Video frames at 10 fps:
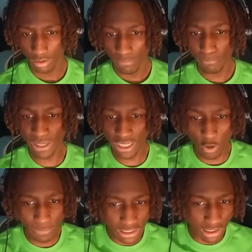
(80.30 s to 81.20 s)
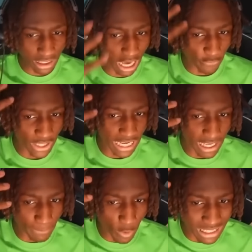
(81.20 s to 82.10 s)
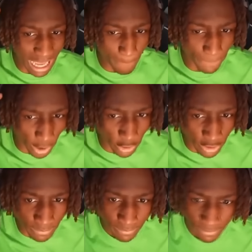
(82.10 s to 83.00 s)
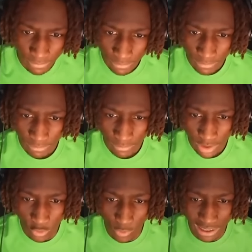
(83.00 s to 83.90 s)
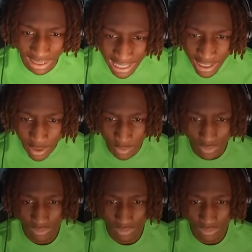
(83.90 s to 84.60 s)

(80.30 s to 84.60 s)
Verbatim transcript: Big homies look out for their young boys, not burn them. You a clown.